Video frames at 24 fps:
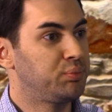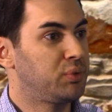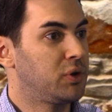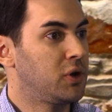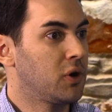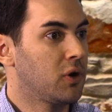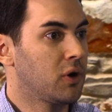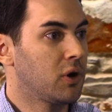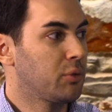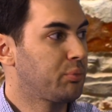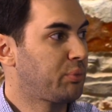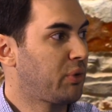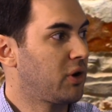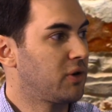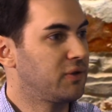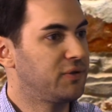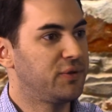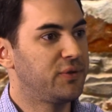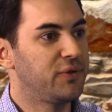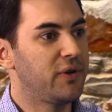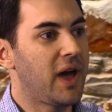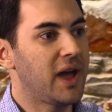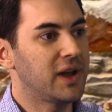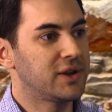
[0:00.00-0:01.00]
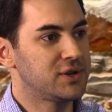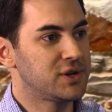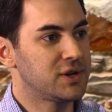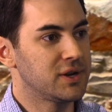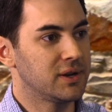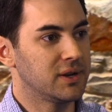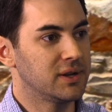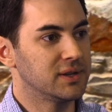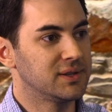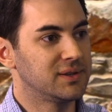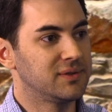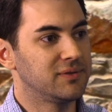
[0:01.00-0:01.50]
pure
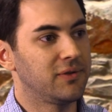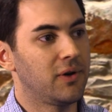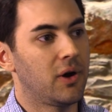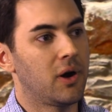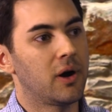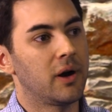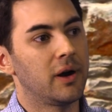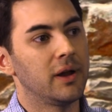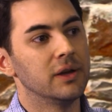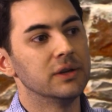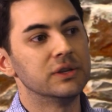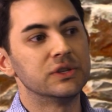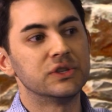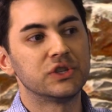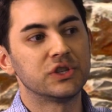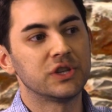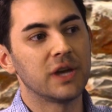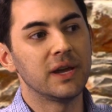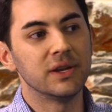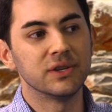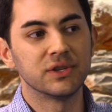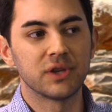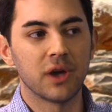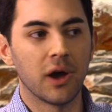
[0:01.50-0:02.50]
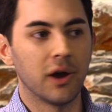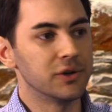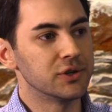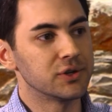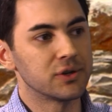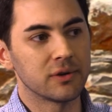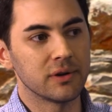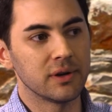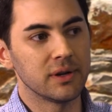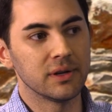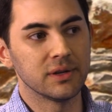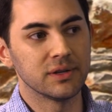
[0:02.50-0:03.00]
perfection as far as chase
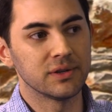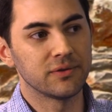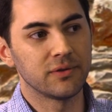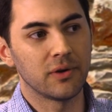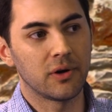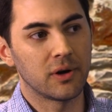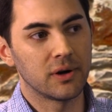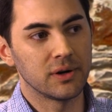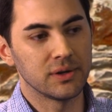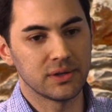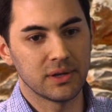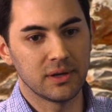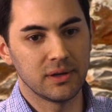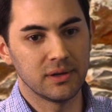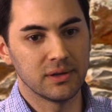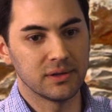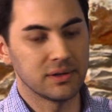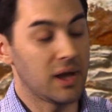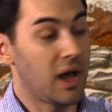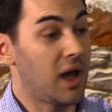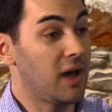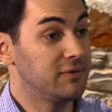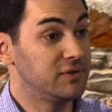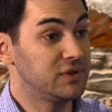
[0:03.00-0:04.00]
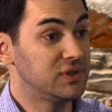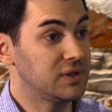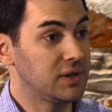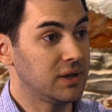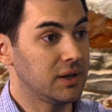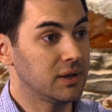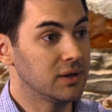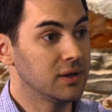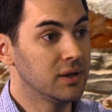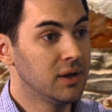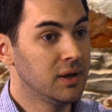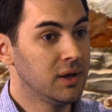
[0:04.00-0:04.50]
country, as far as I've seen.